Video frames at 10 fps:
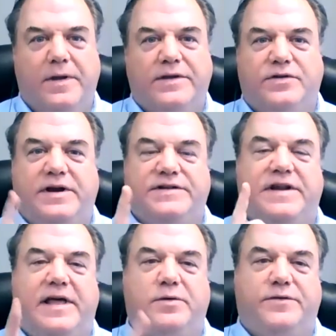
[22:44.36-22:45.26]
So here's
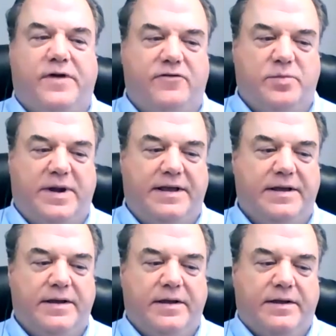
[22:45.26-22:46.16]
another one for everybody.
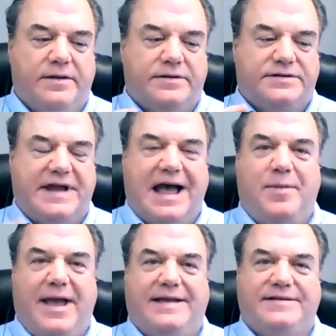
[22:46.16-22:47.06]
Stop
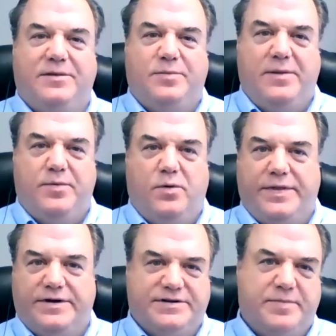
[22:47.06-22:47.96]
asking people
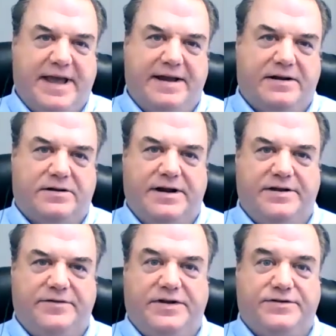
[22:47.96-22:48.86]
whether it's a panel or
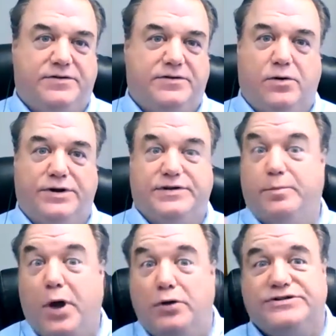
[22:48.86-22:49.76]
individual or it's a
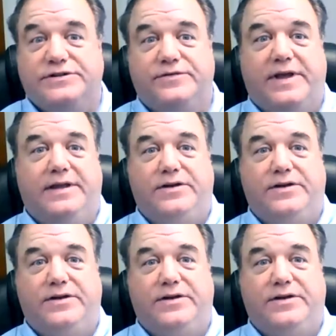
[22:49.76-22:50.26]
post event.